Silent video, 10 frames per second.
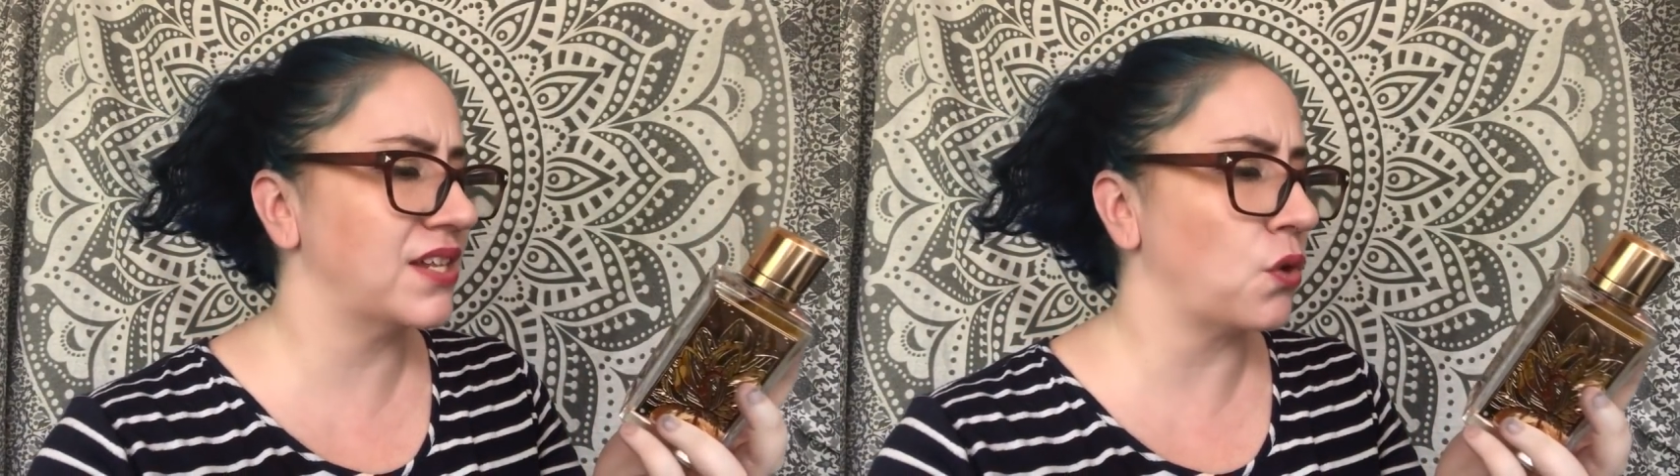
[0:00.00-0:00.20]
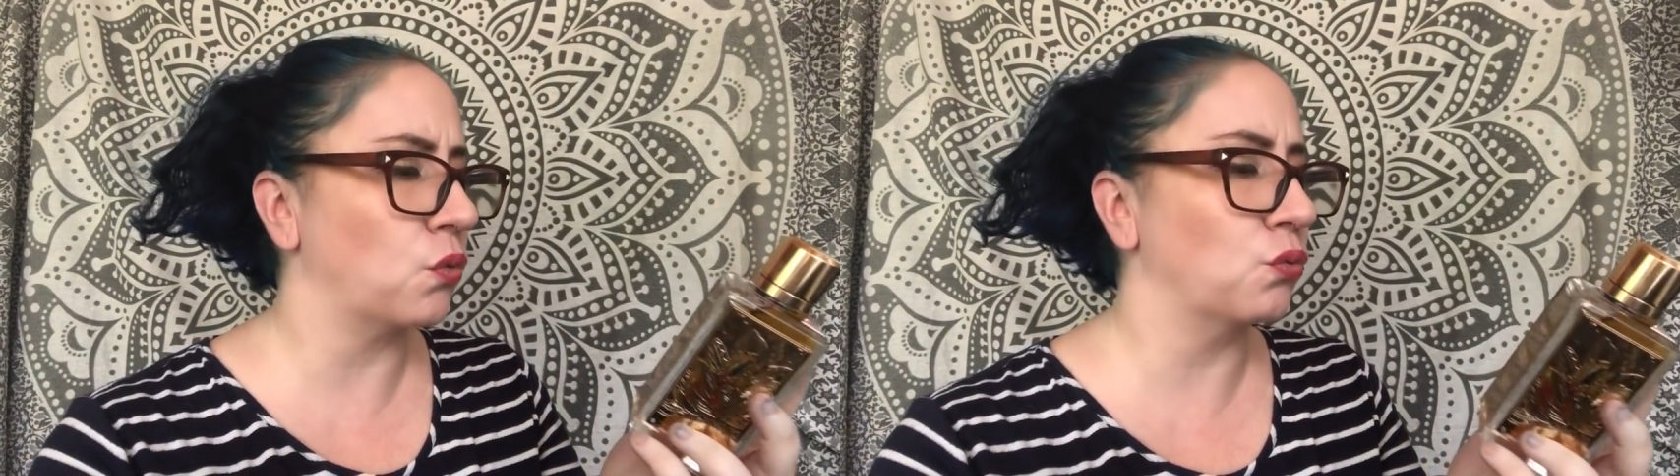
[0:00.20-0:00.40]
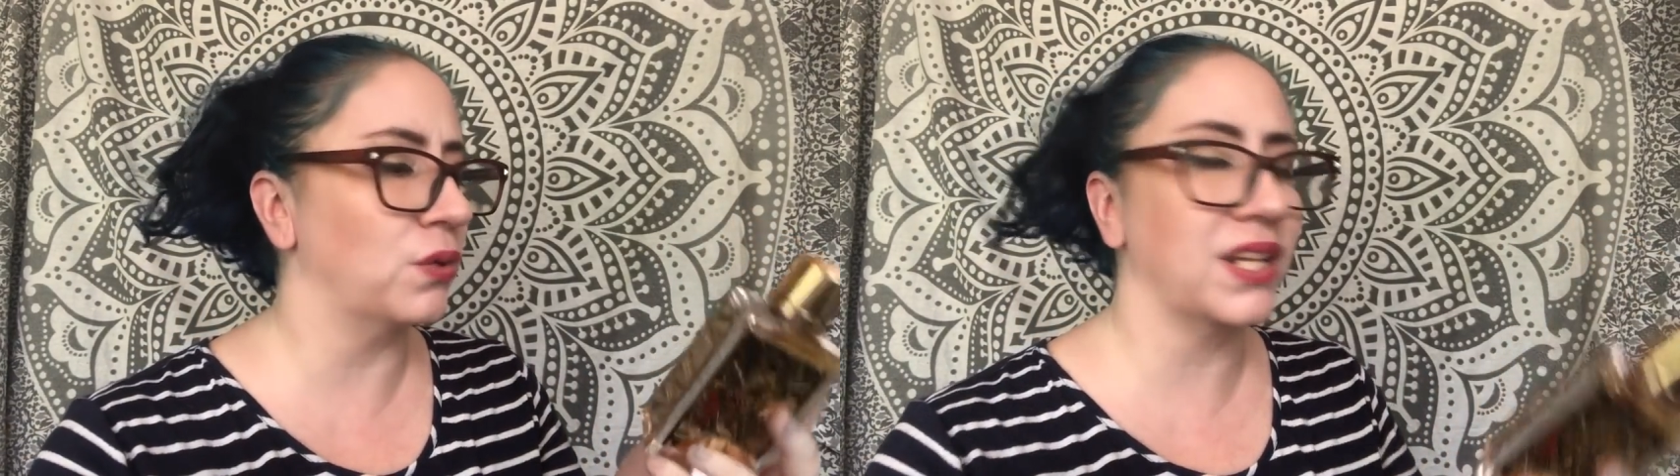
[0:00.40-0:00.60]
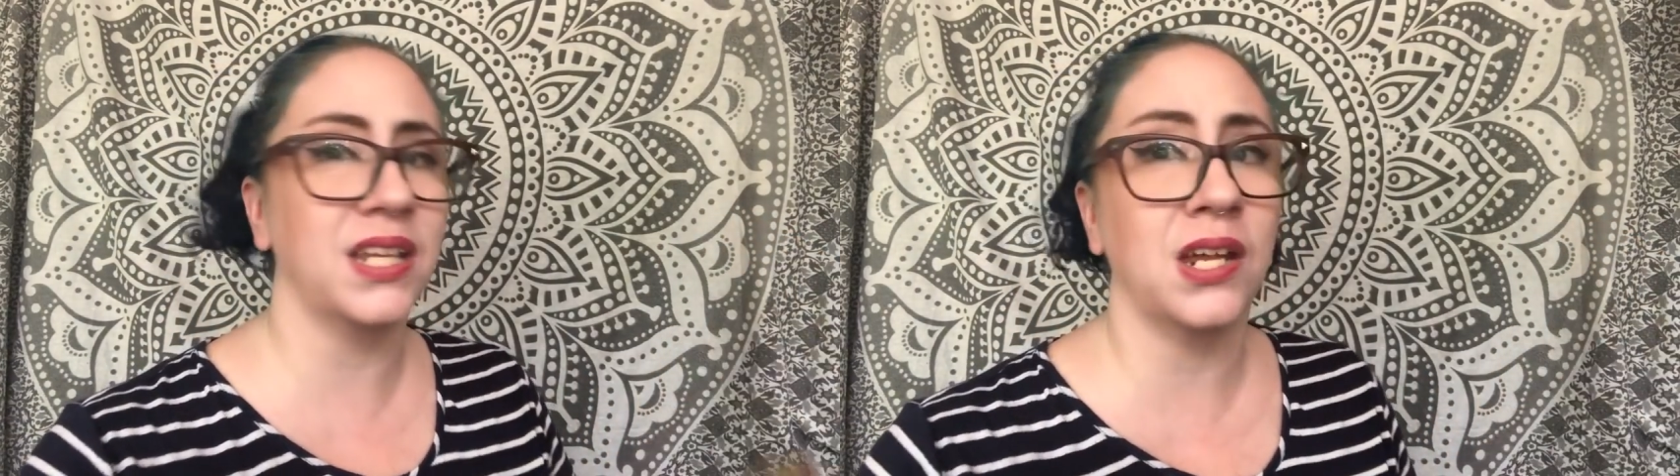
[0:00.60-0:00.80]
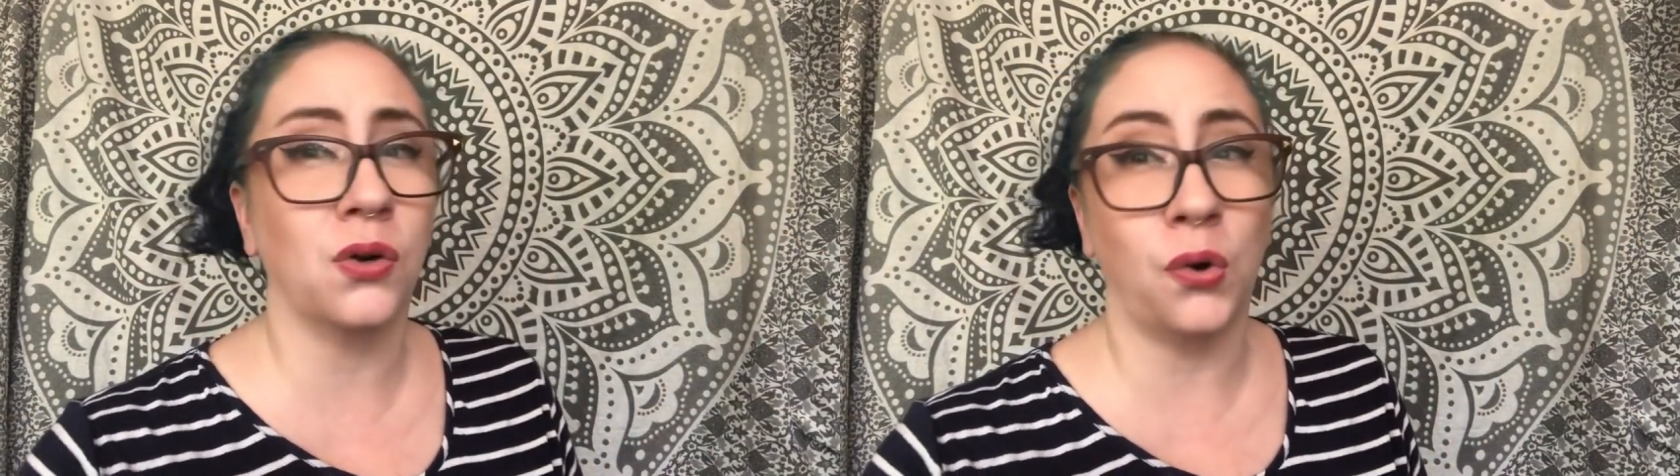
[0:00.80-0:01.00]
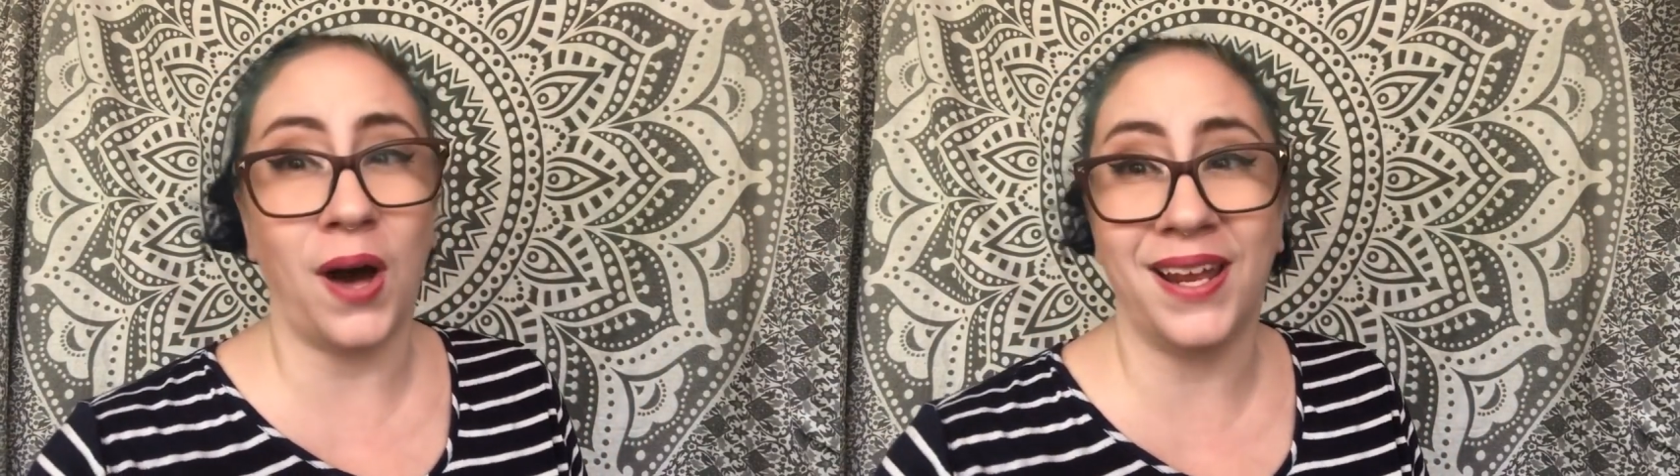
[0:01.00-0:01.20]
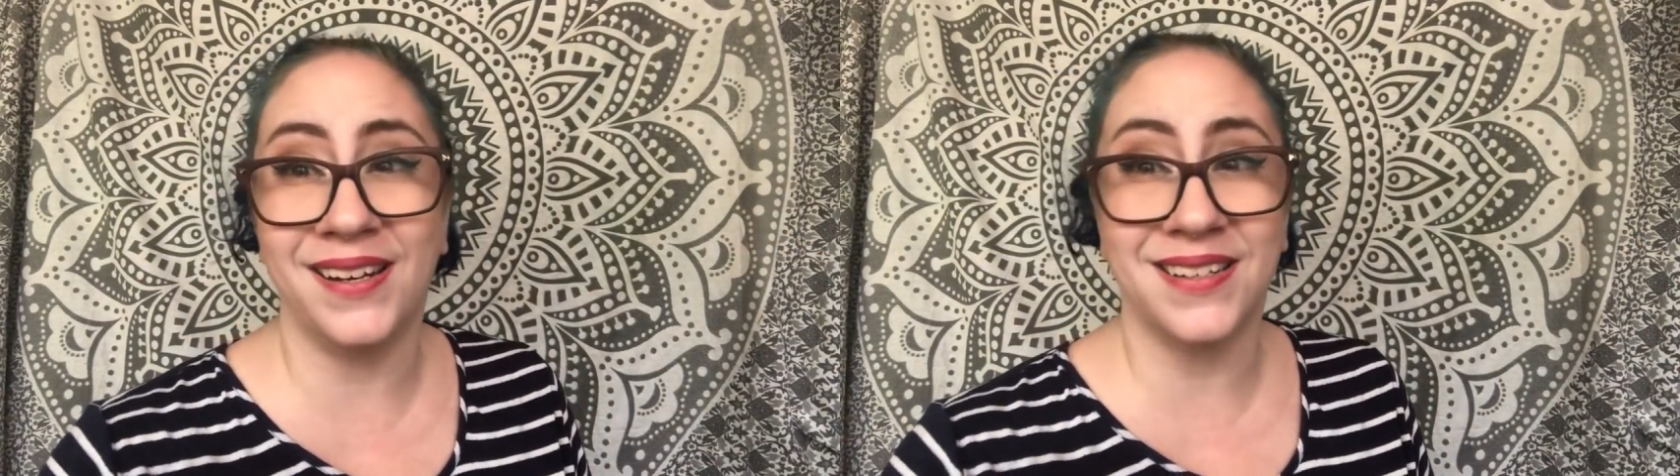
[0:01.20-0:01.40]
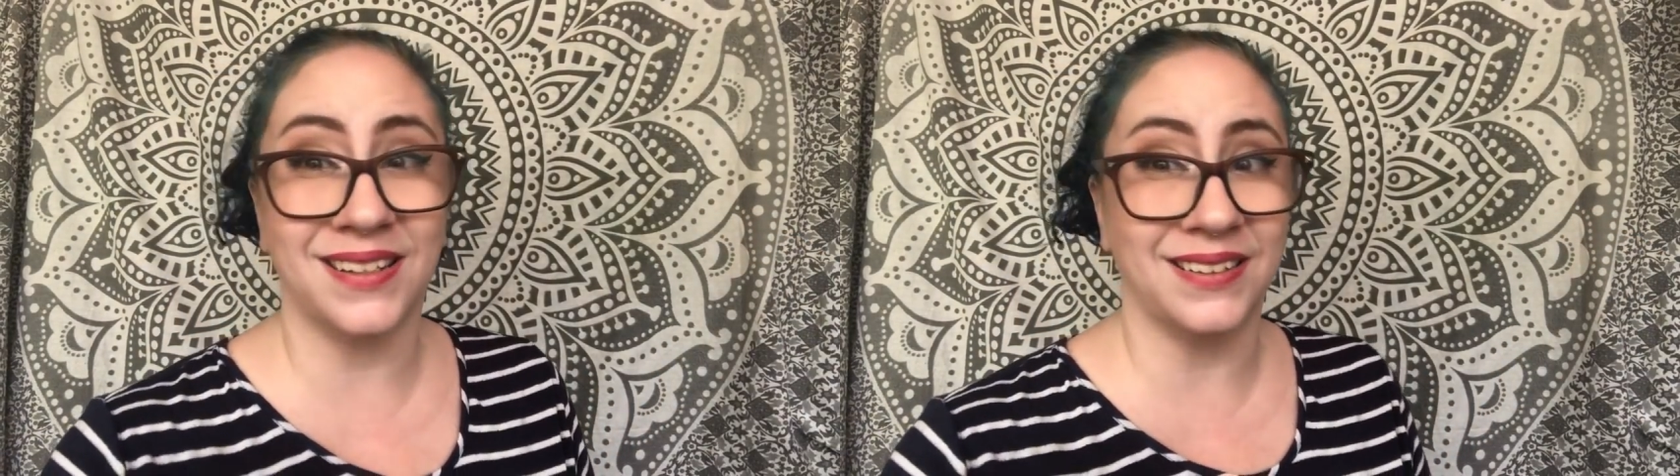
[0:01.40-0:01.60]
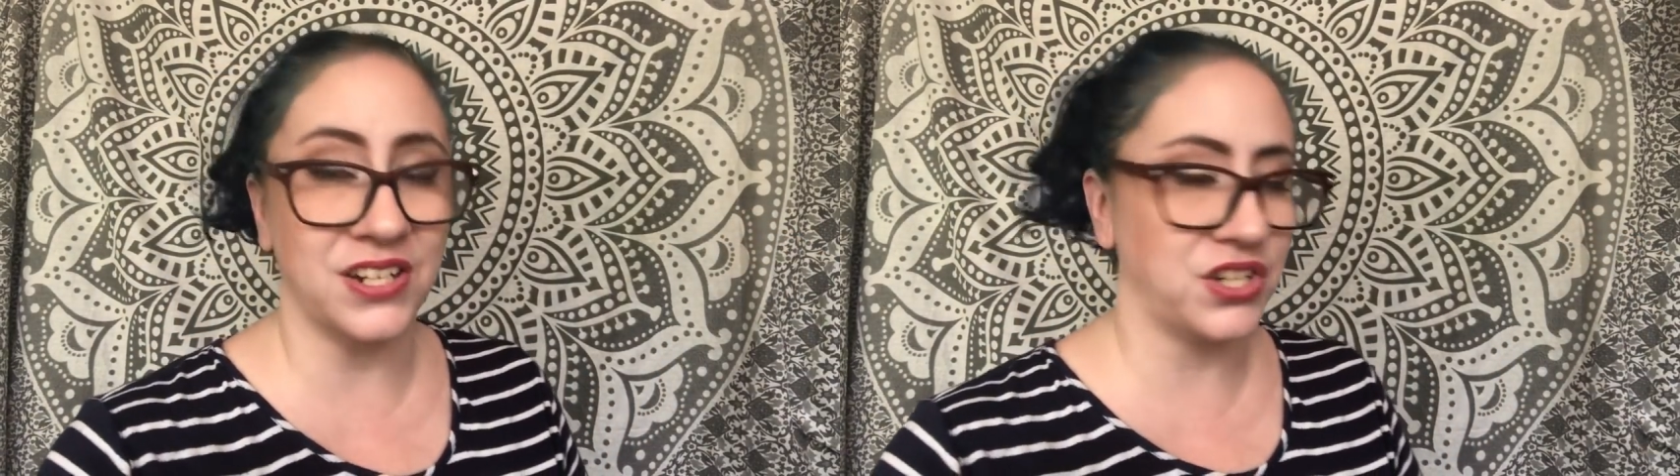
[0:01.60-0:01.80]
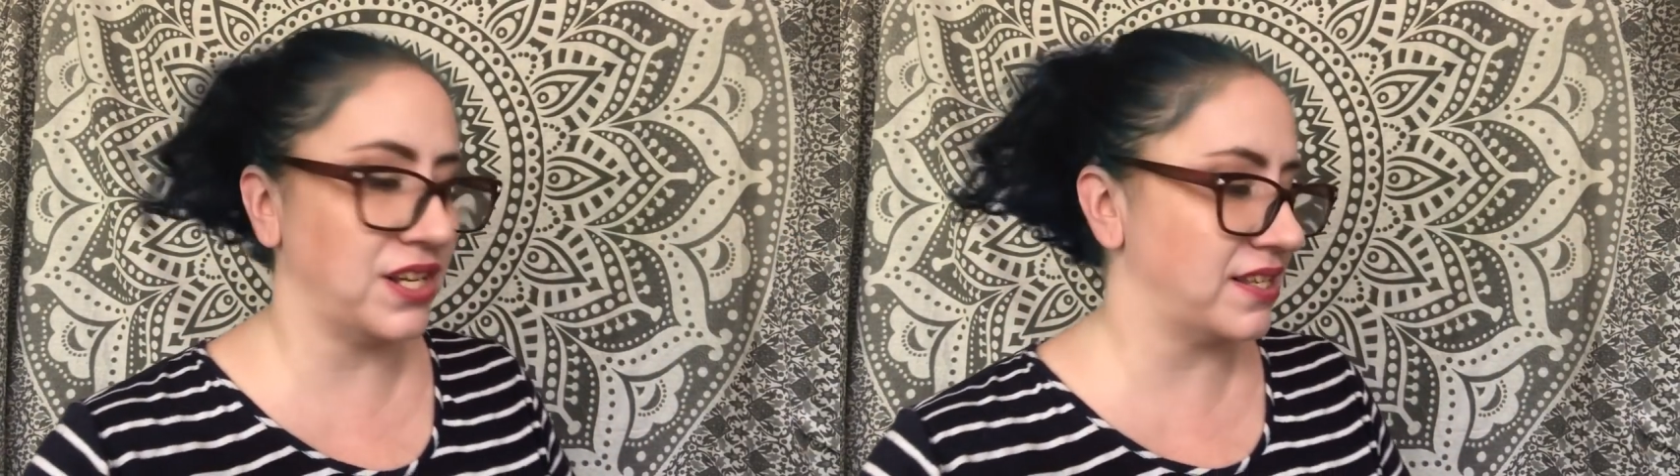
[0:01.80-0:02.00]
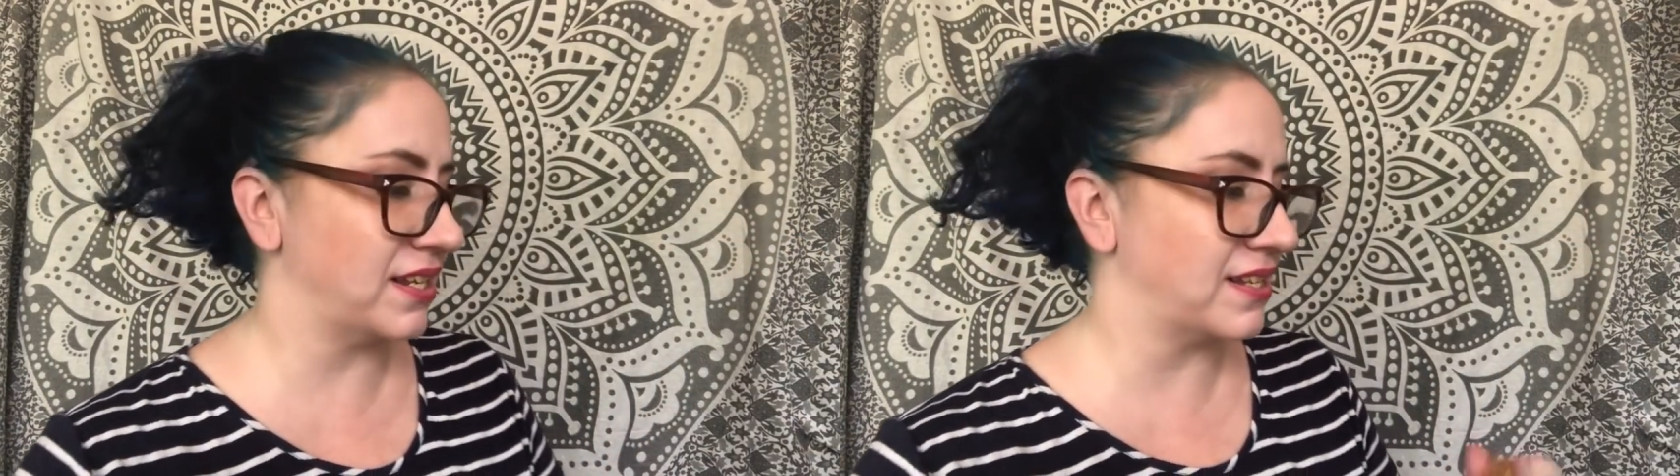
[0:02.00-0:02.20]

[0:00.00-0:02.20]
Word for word: It's really quite delicious.